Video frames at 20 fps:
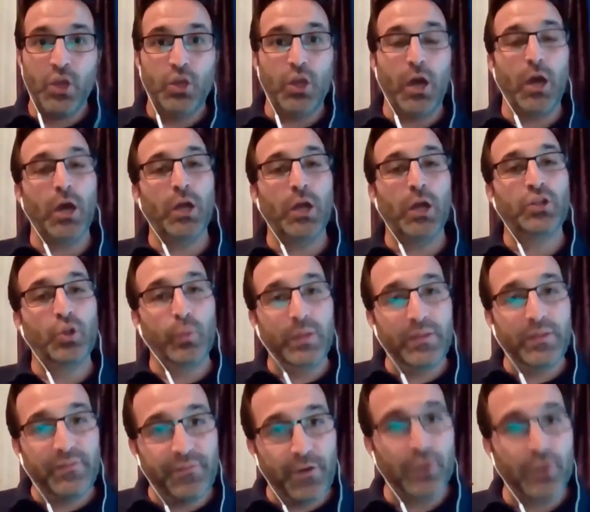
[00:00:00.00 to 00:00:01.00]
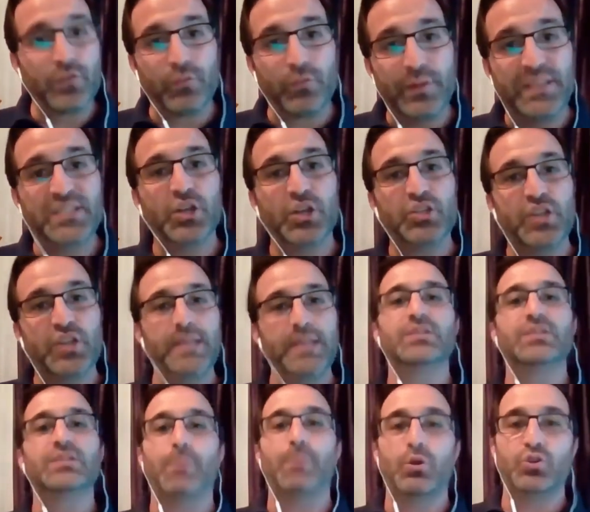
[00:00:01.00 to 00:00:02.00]
uh, doing further research
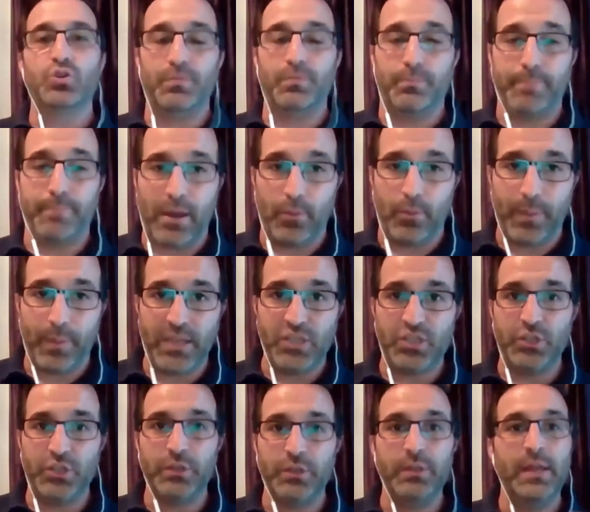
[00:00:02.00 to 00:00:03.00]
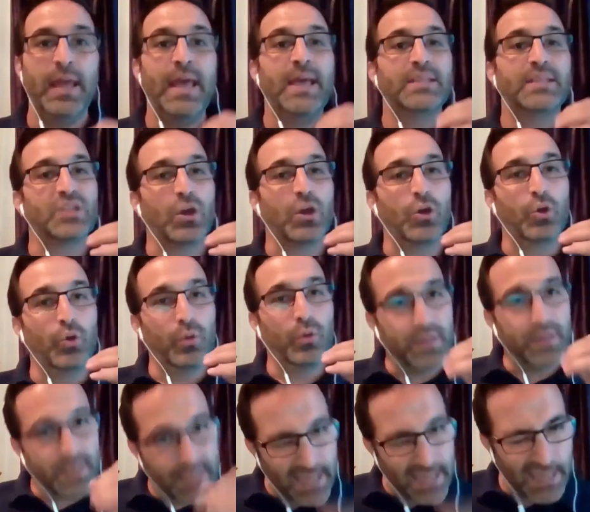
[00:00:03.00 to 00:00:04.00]
into motion palpation. So
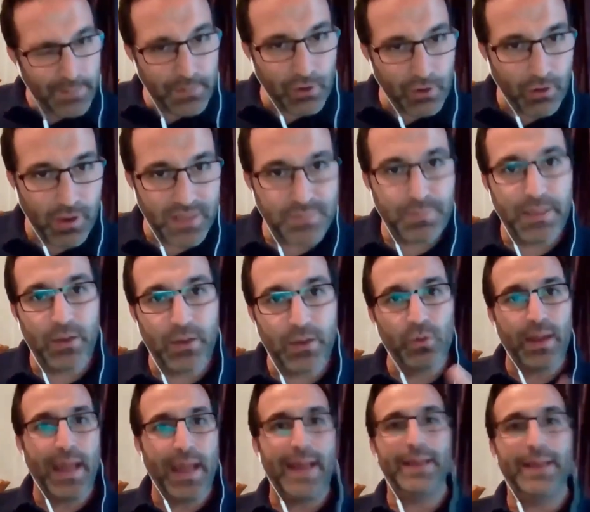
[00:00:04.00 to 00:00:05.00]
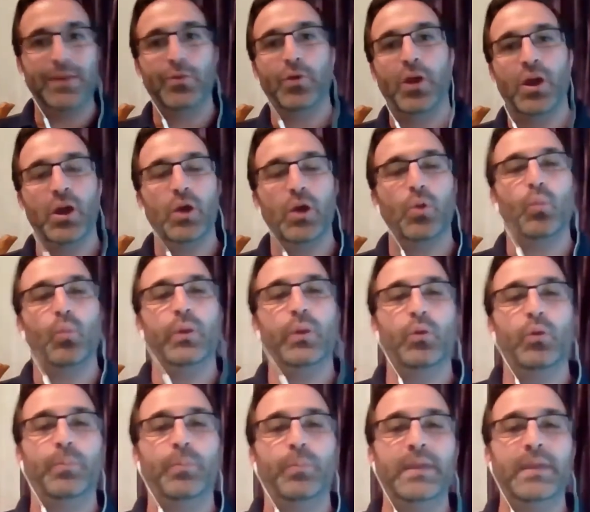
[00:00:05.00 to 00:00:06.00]
keep your eyes peeled, and uh,
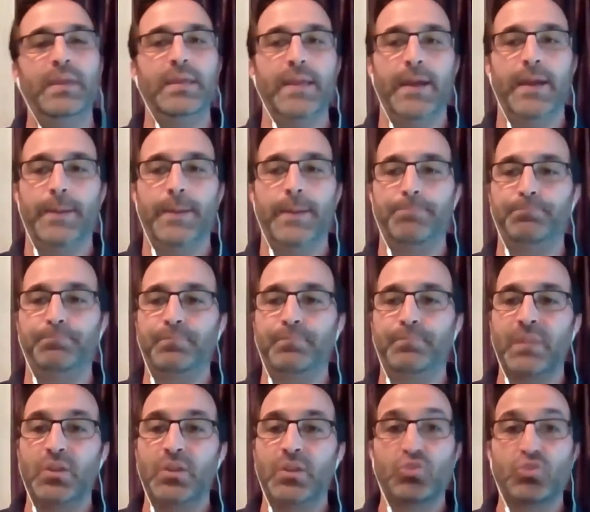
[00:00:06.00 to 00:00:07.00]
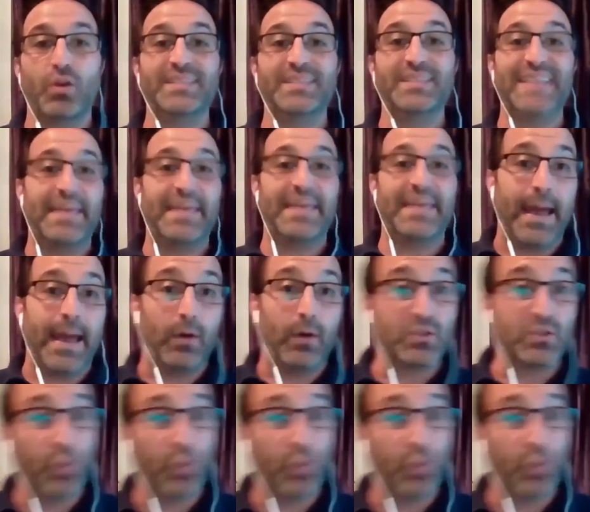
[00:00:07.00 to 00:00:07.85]
we'll be um, trying to get that out as